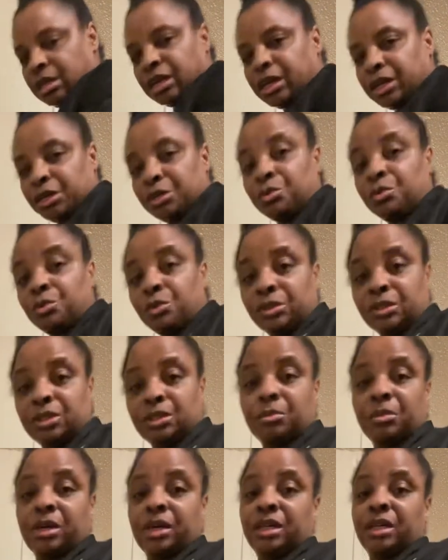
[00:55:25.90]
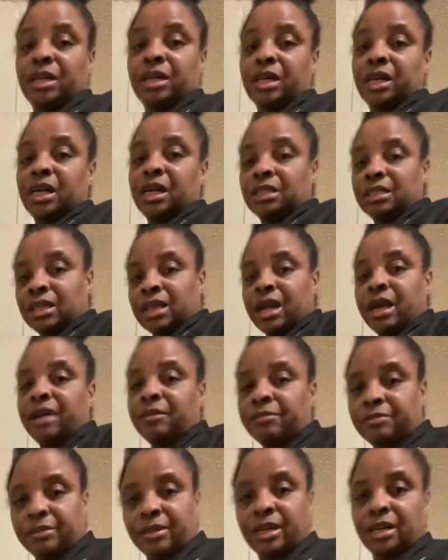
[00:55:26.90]
Like you want somebody that has an
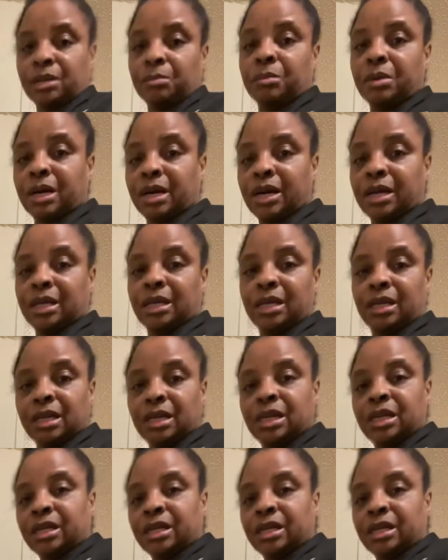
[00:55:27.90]
athletic body,